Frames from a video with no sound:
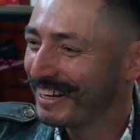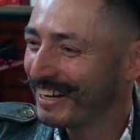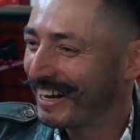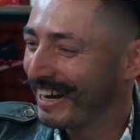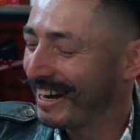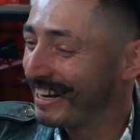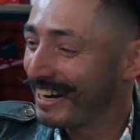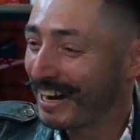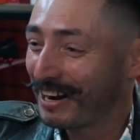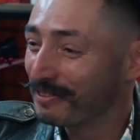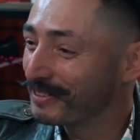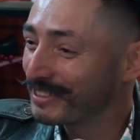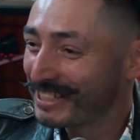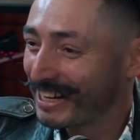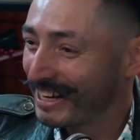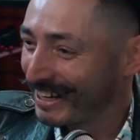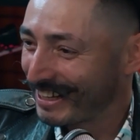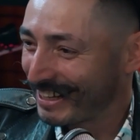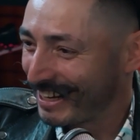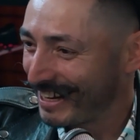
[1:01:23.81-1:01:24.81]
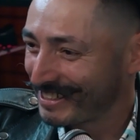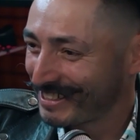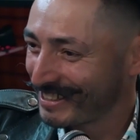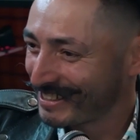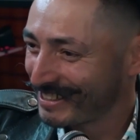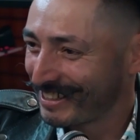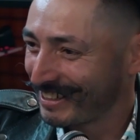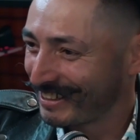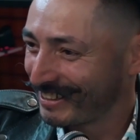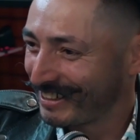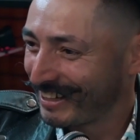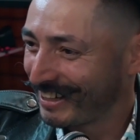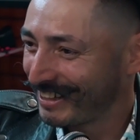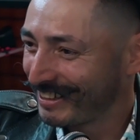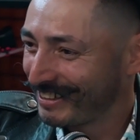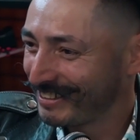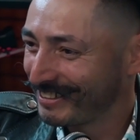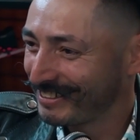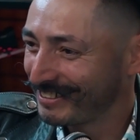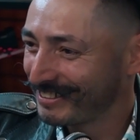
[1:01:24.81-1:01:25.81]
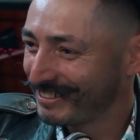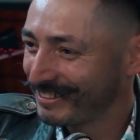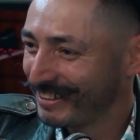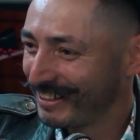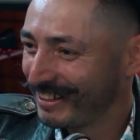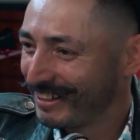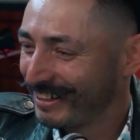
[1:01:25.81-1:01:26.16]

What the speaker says: and I would take classes like that, you know.